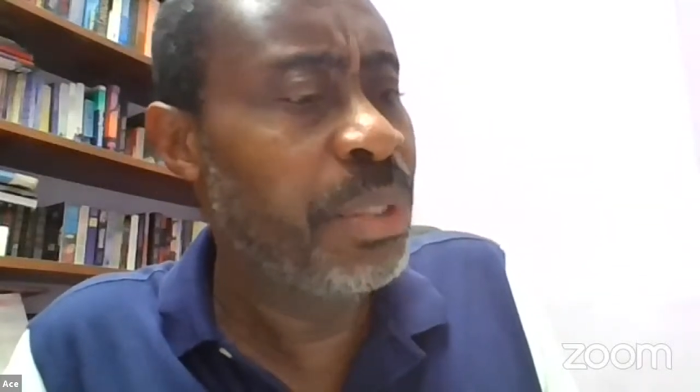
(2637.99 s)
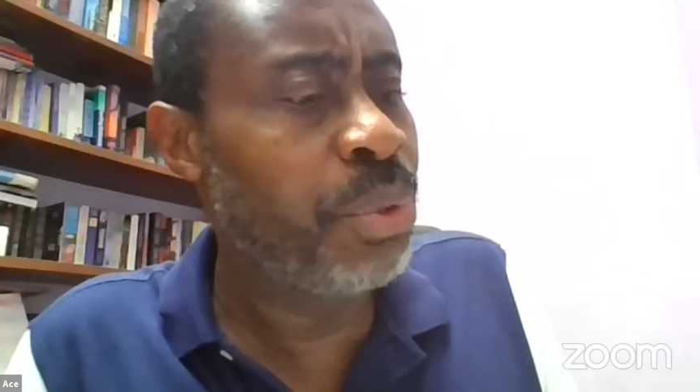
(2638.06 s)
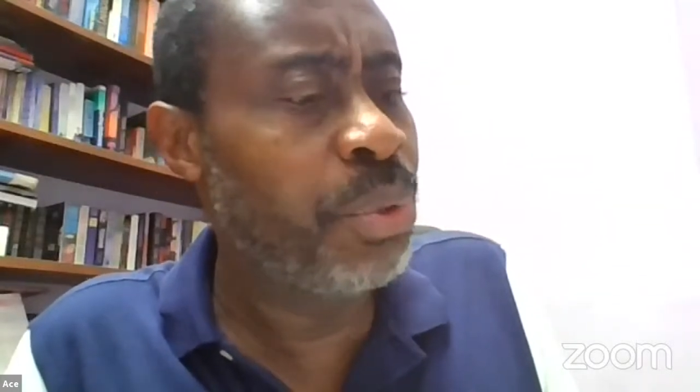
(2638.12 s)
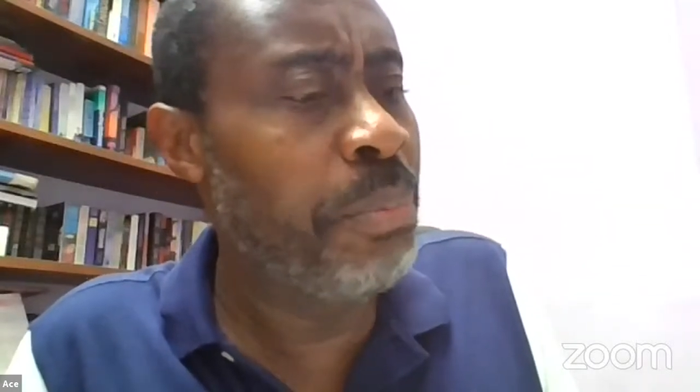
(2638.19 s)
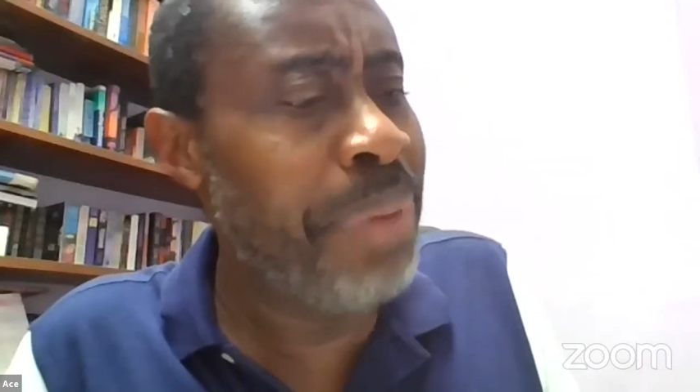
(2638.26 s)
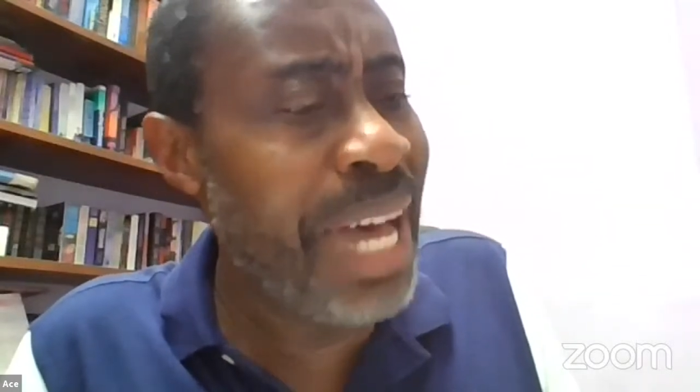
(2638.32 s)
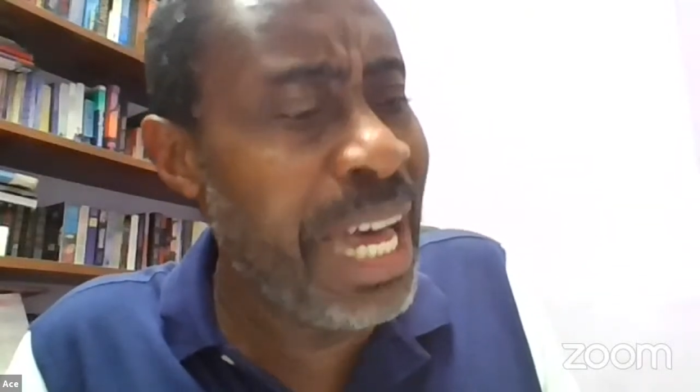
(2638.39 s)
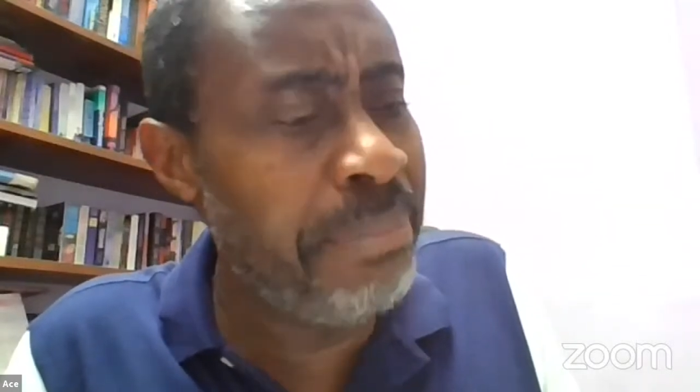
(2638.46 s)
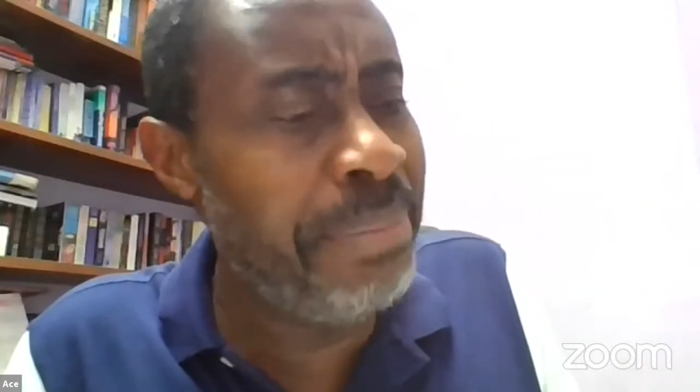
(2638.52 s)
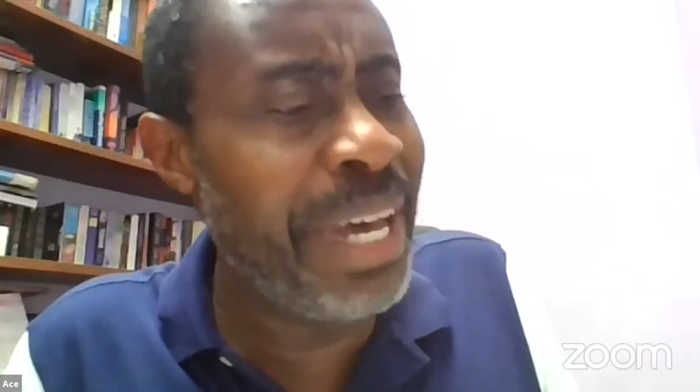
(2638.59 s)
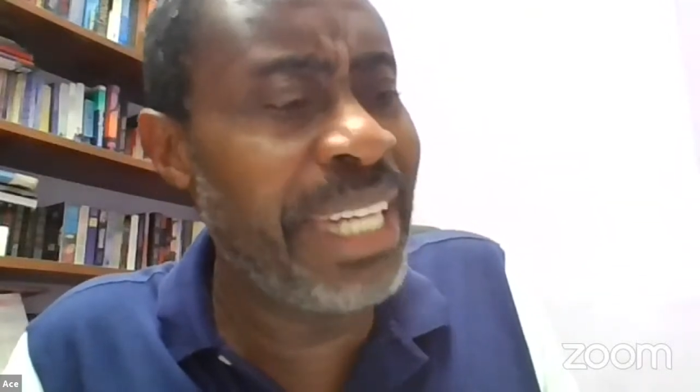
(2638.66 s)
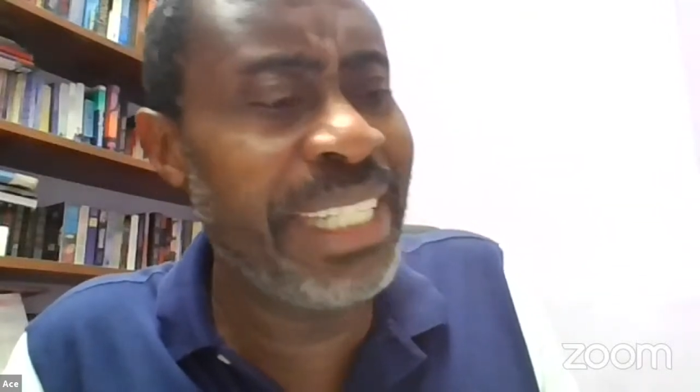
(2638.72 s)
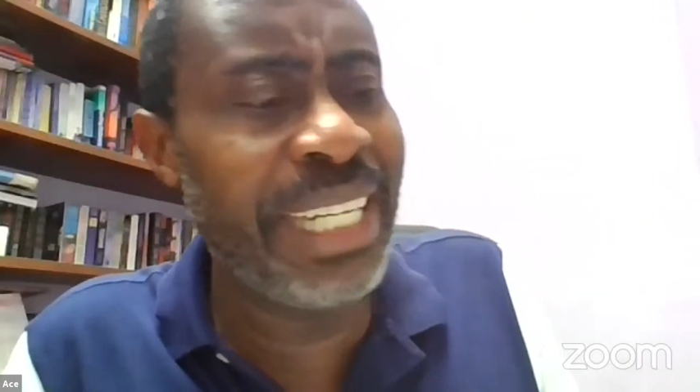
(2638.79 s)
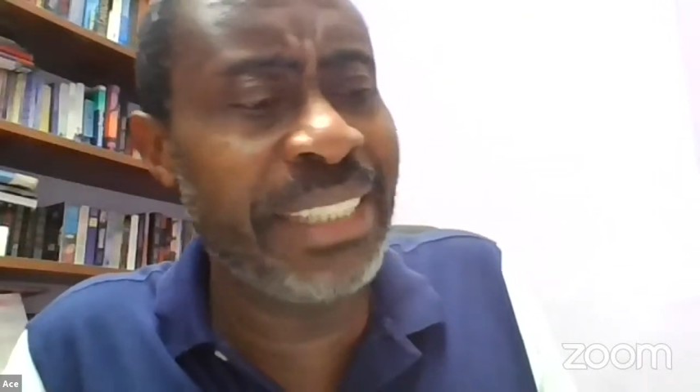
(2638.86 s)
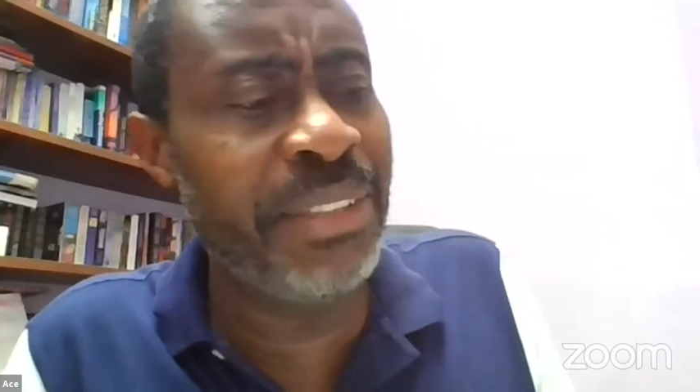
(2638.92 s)
So
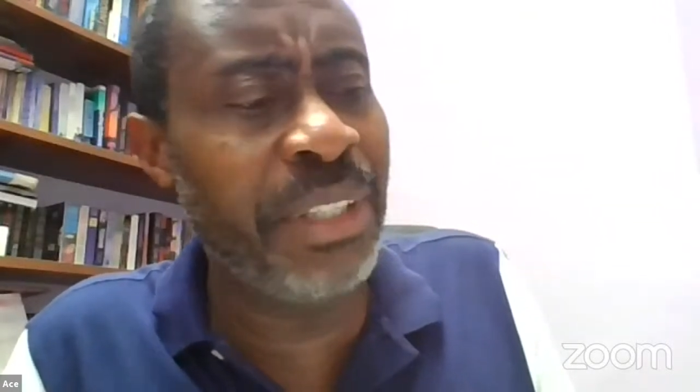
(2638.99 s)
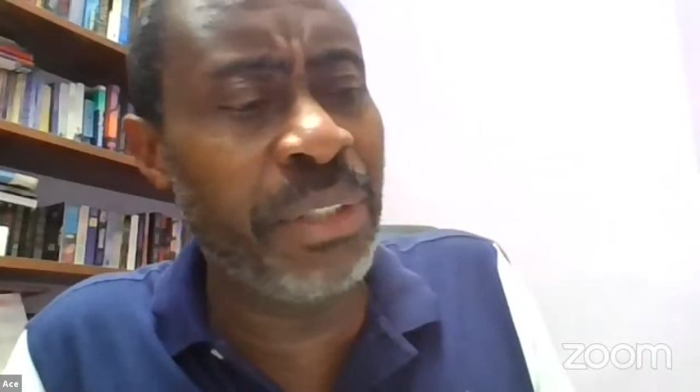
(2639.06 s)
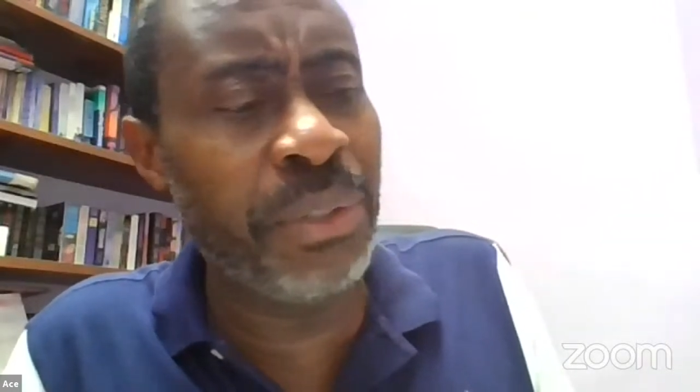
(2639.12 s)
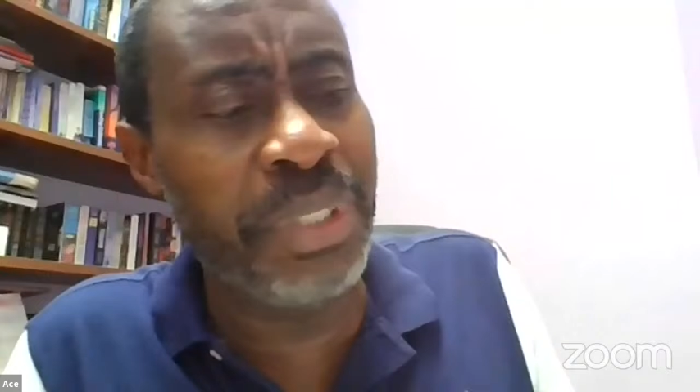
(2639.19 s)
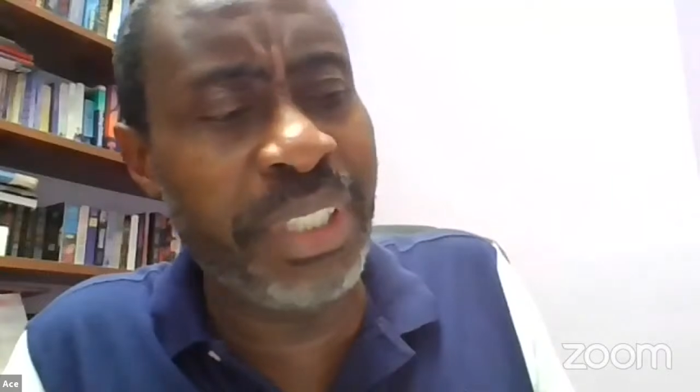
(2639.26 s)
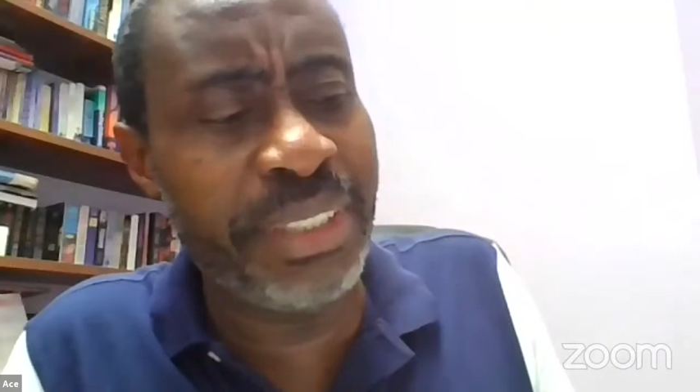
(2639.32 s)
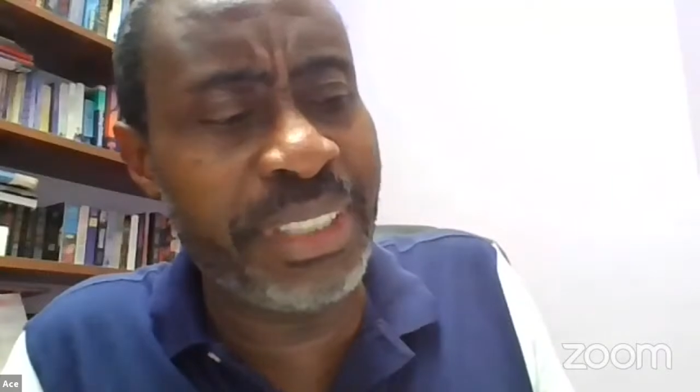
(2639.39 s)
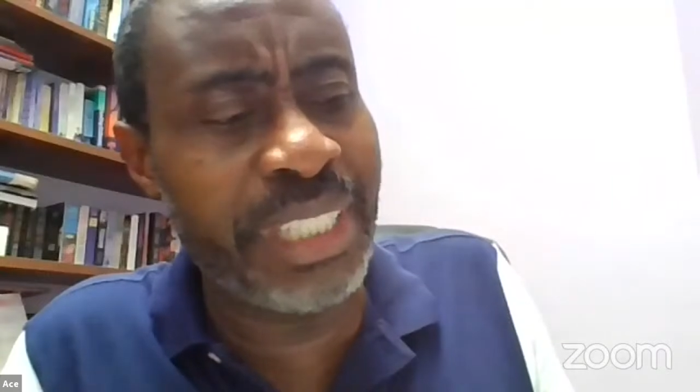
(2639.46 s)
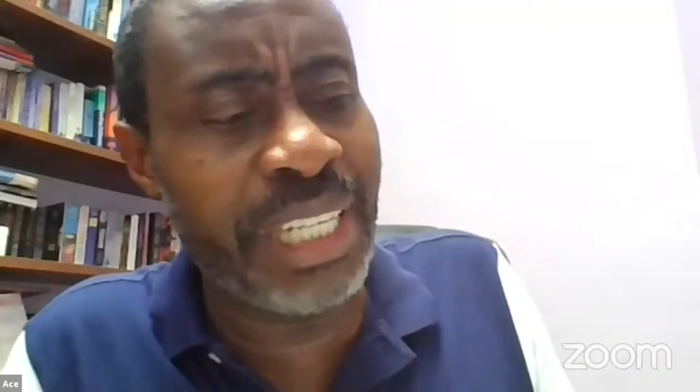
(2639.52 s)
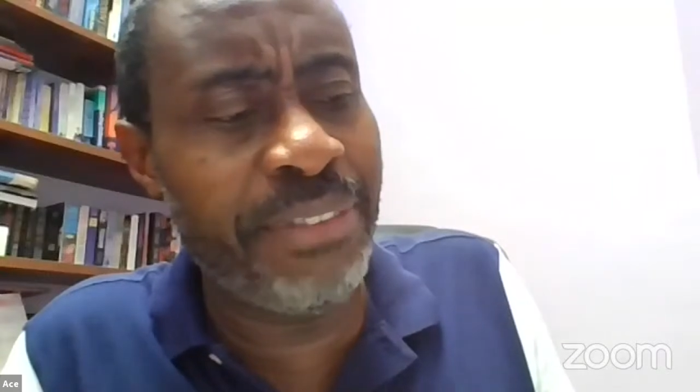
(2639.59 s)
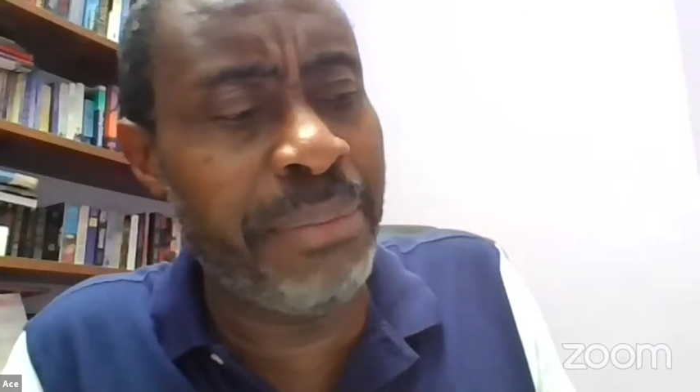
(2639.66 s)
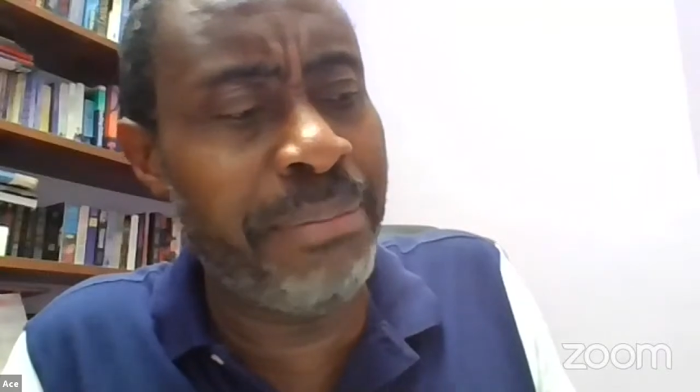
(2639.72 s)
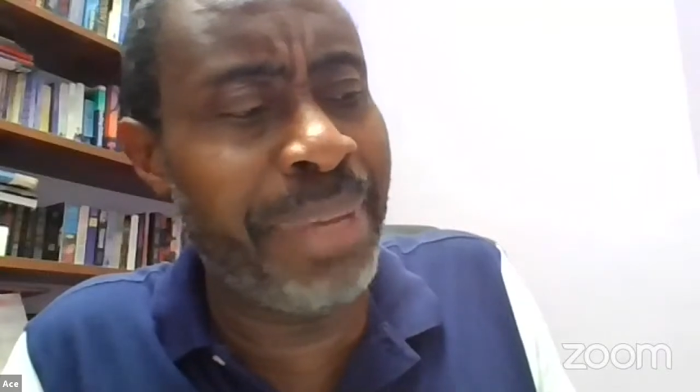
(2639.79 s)
Baba does not only serve